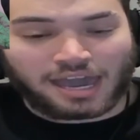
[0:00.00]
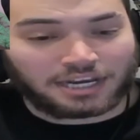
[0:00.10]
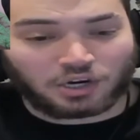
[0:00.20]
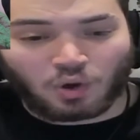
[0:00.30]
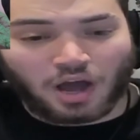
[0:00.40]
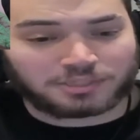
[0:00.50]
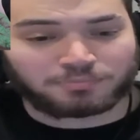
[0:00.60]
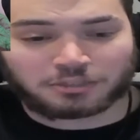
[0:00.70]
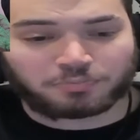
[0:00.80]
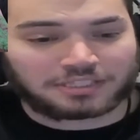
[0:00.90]
Adin
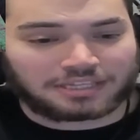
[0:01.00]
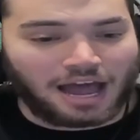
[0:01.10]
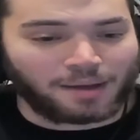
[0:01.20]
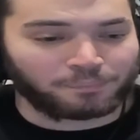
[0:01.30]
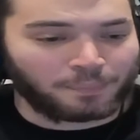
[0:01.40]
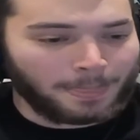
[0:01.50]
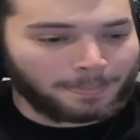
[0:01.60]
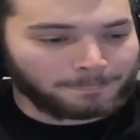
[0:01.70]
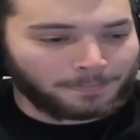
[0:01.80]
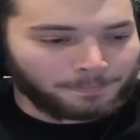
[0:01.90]
Ross must be stopped.
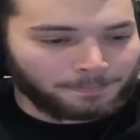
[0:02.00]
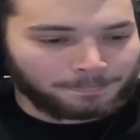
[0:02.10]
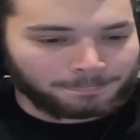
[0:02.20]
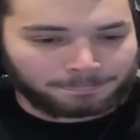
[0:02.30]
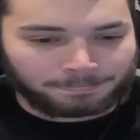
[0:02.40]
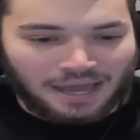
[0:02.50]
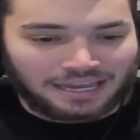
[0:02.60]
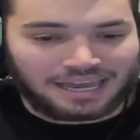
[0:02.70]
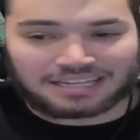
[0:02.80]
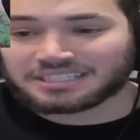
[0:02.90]

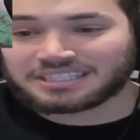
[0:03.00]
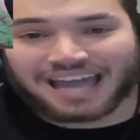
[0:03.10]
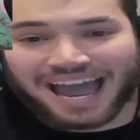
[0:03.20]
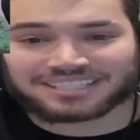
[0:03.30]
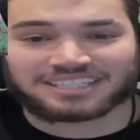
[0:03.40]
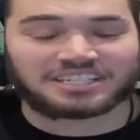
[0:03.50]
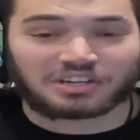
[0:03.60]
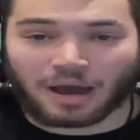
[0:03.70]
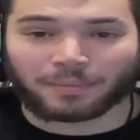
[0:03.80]
I guess it's tax season